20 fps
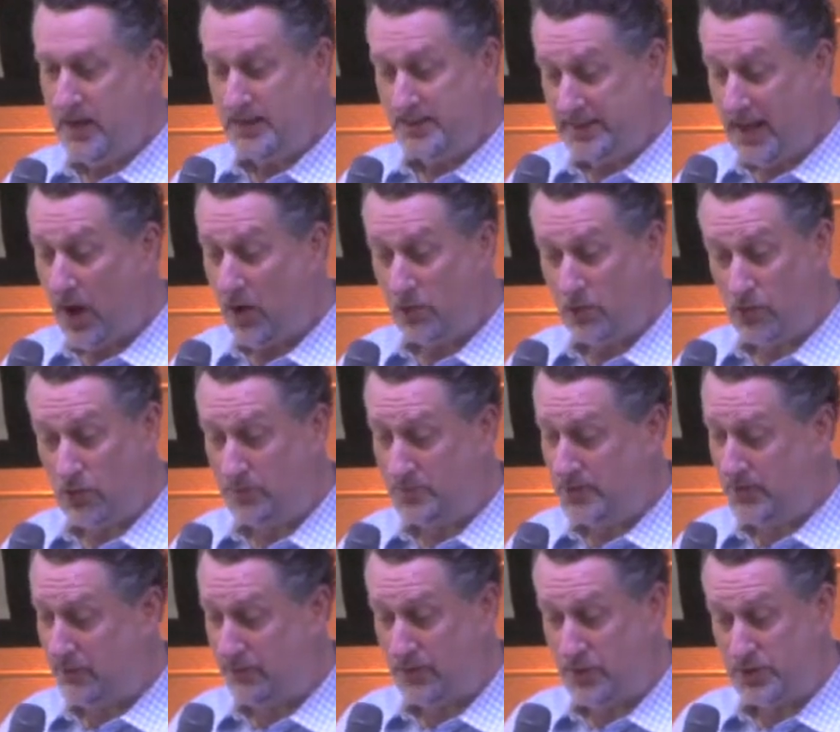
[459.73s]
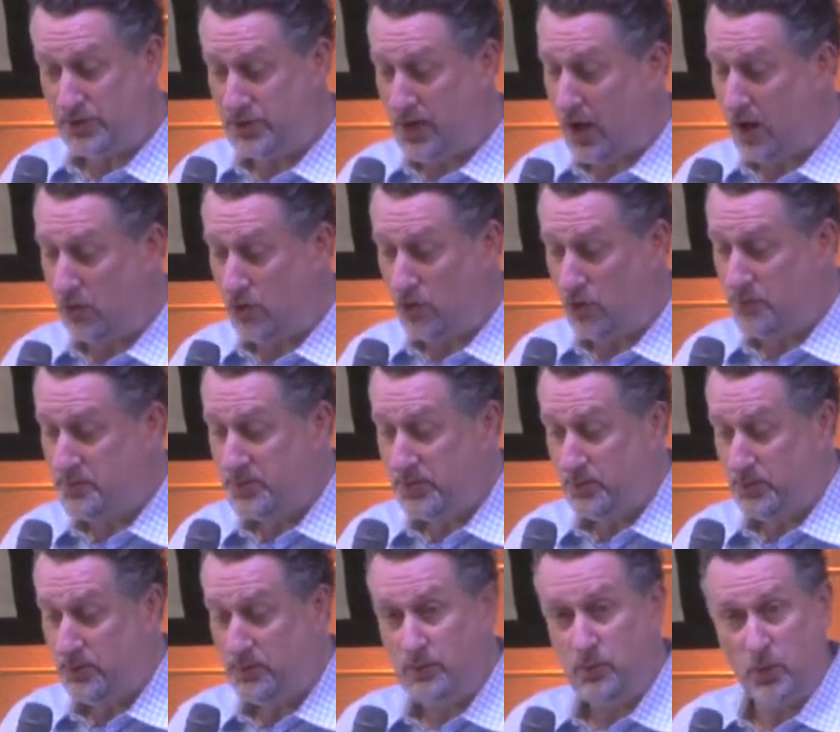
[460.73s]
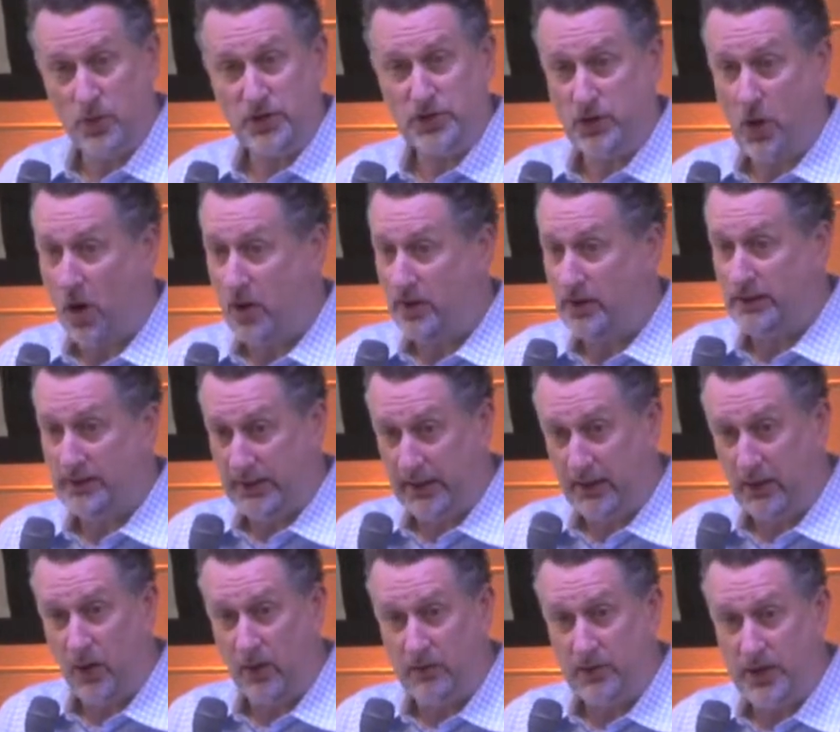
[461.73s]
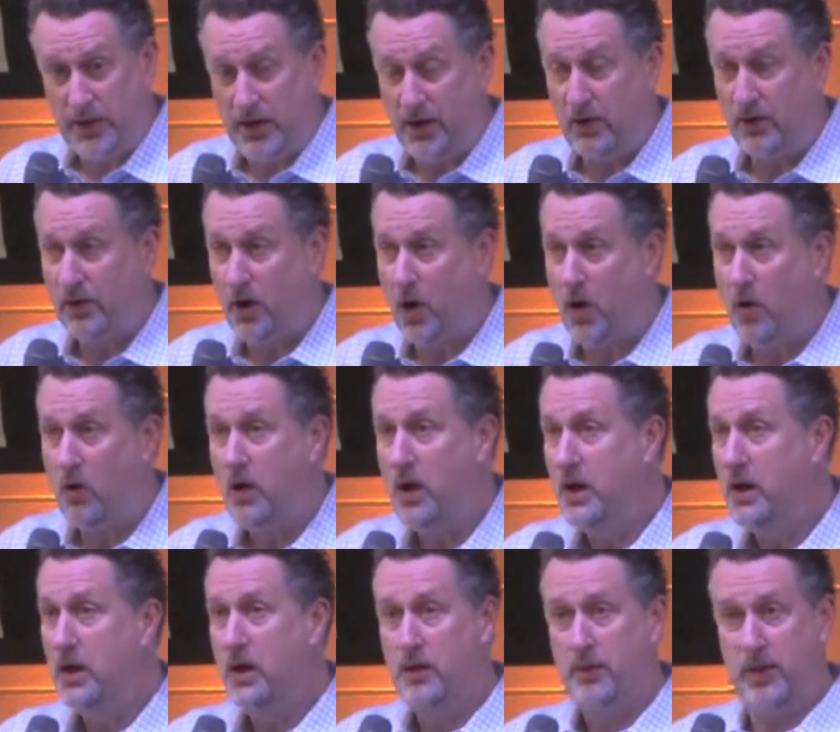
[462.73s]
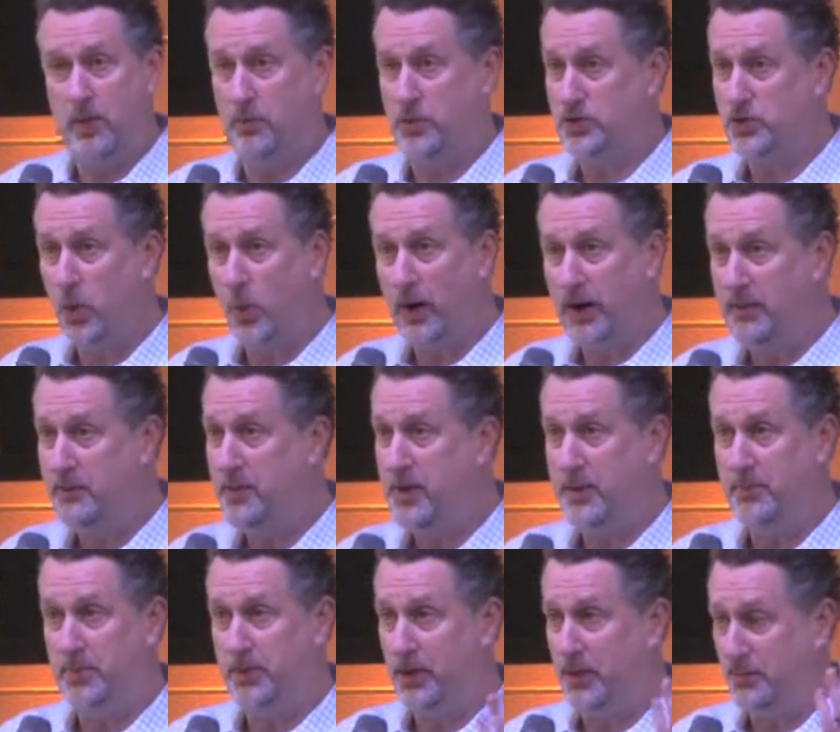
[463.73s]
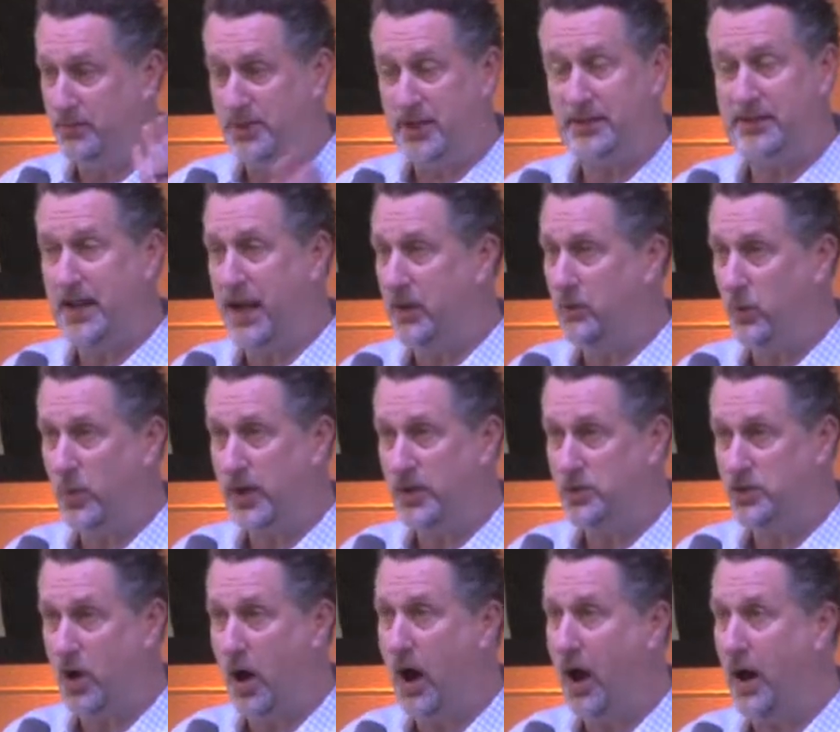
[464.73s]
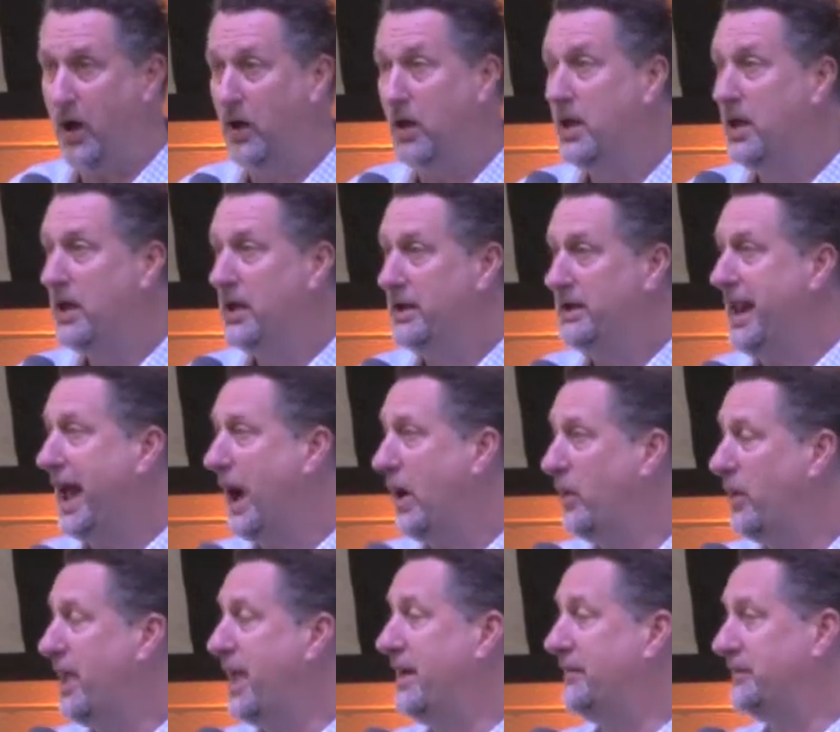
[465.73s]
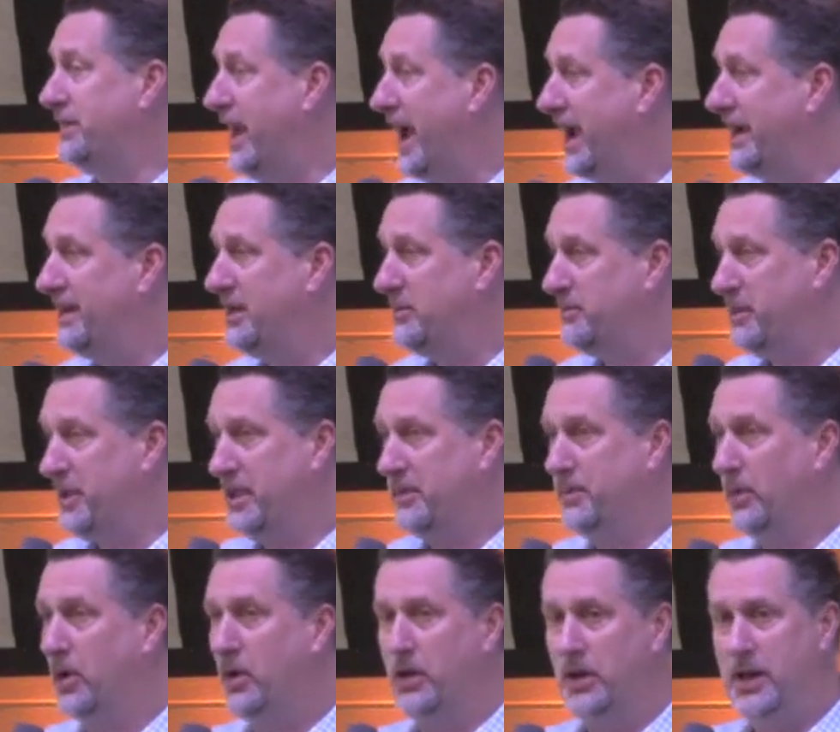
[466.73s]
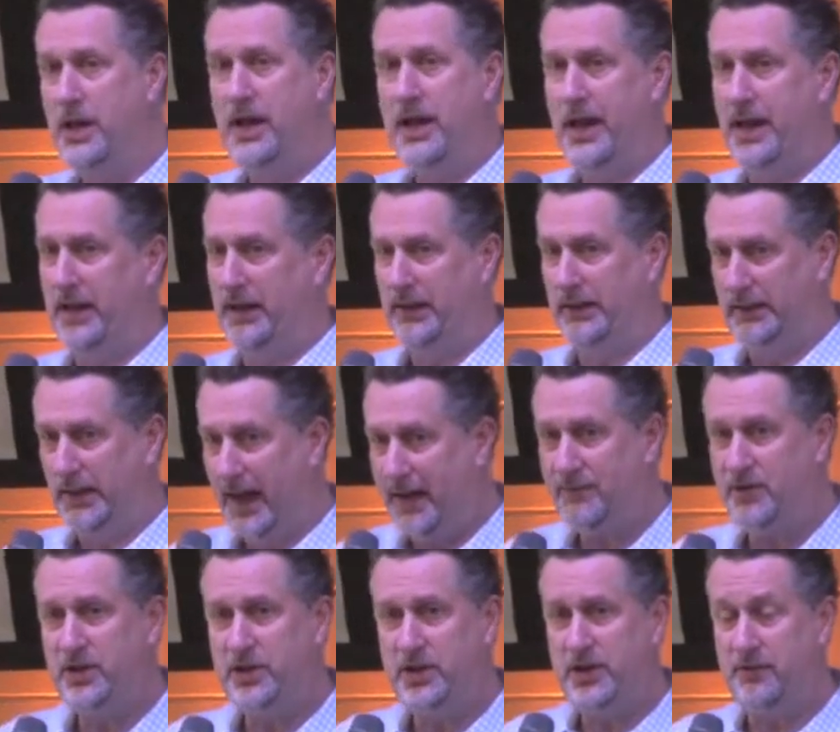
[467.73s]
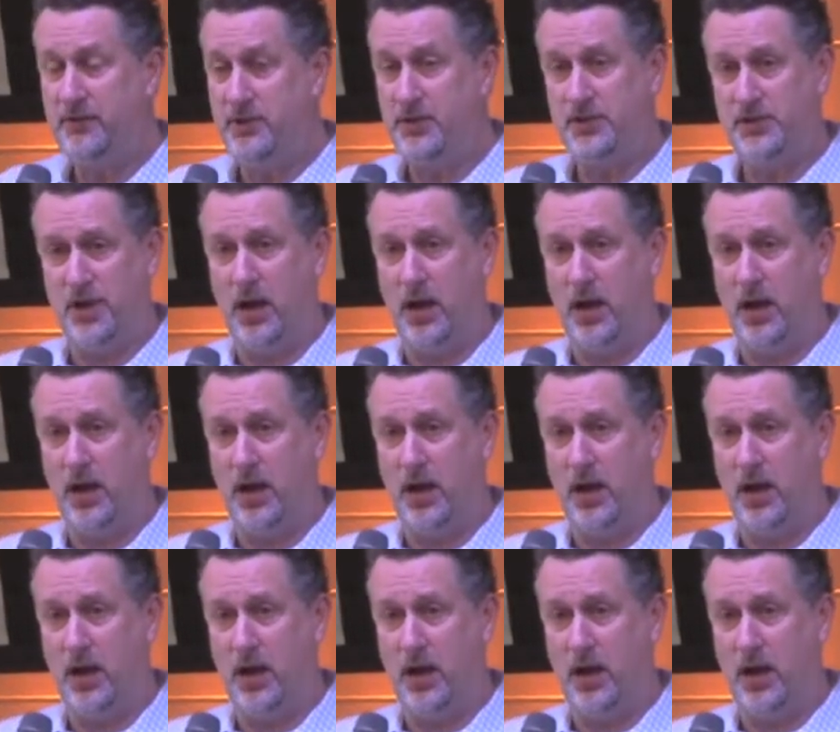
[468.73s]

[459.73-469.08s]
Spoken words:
Cell groups. The first cell groups were started a little over a year ago. There were 20 people. It was a 10-week trial. Now we have 90 people in 11 different